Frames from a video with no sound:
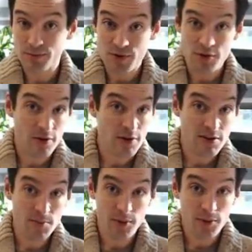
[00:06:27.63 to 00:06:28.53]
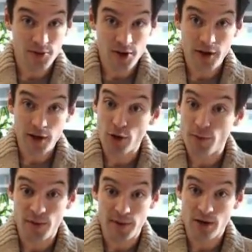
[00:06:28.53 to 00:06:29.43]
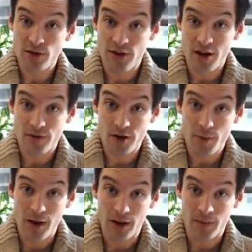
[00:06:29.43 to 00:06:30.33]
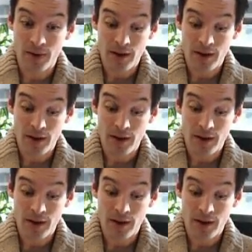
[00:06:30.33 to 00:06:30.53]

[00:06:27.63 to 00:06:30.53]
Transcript: two very simple cyclic groups that we understand very well,